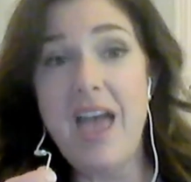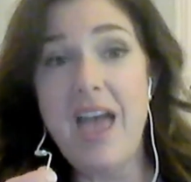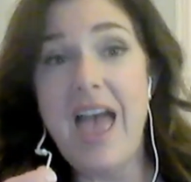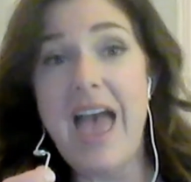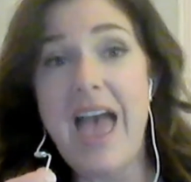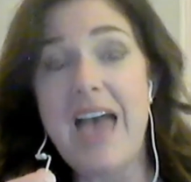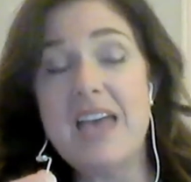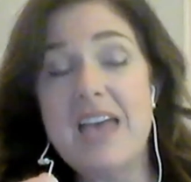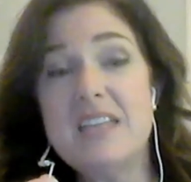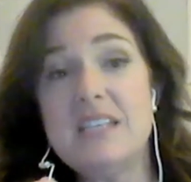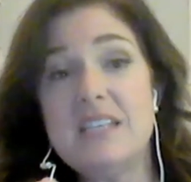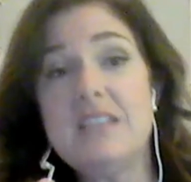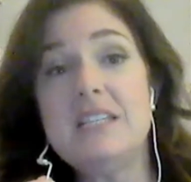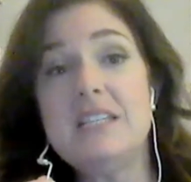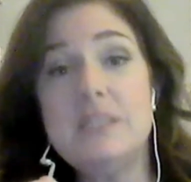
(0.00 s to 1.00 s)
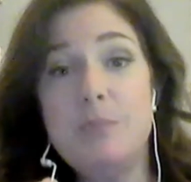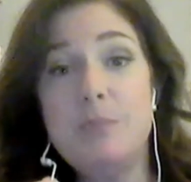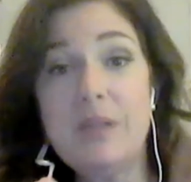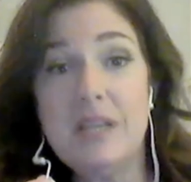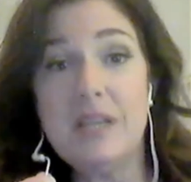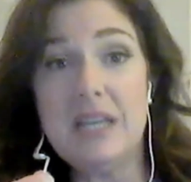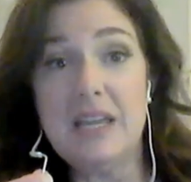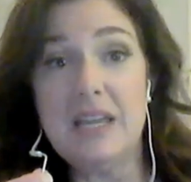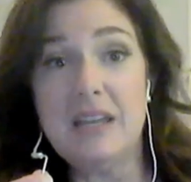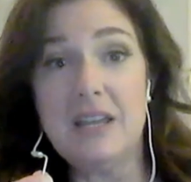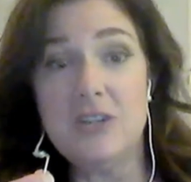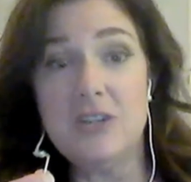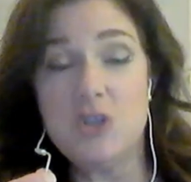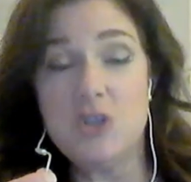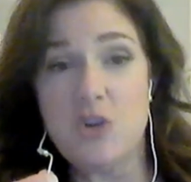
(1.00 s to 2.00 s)
as a disability
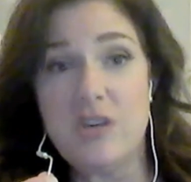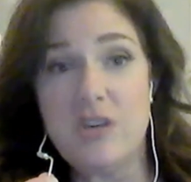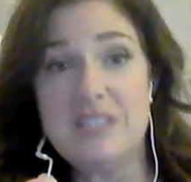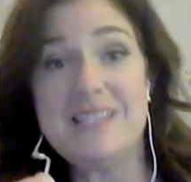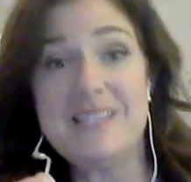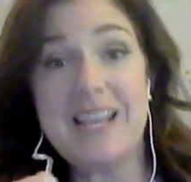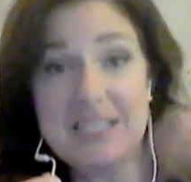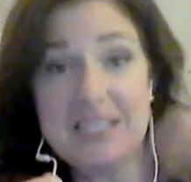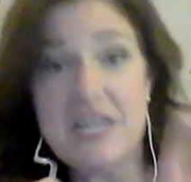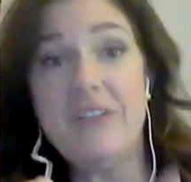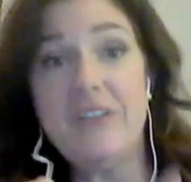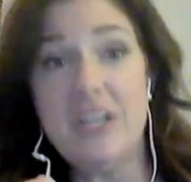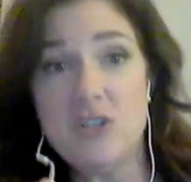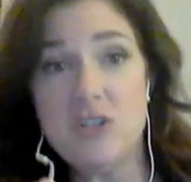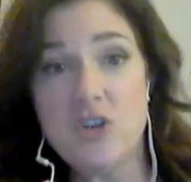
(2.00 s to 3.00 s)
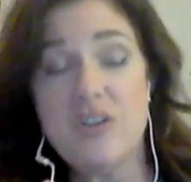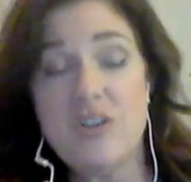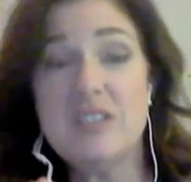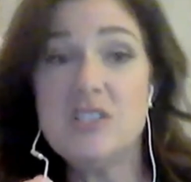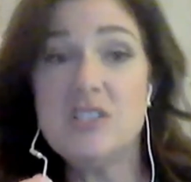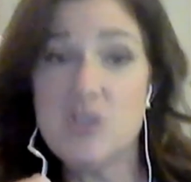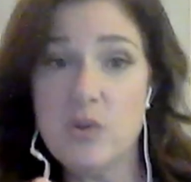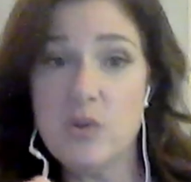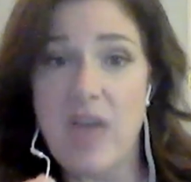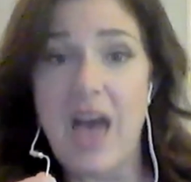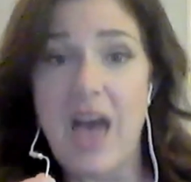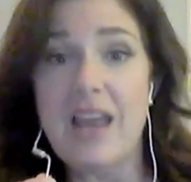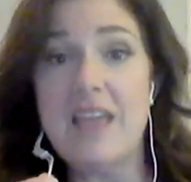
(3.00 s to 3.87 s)
insurance, secondary insurance to that.